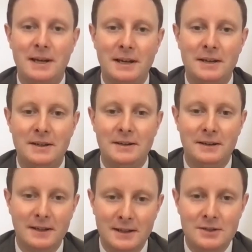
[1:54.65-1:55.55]
and
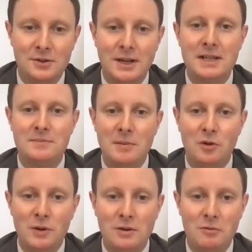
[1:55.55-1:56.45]
it's a nice
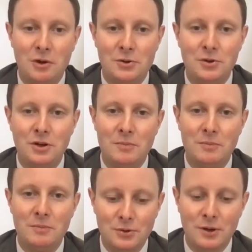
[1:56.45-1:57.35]
memory we want to go back
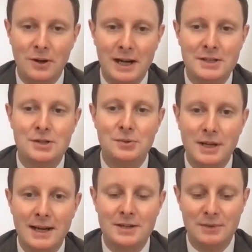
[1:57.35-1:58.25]
to as
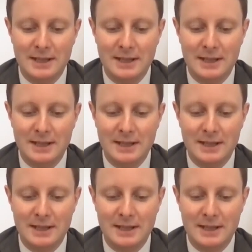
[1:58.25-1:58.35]
soon as we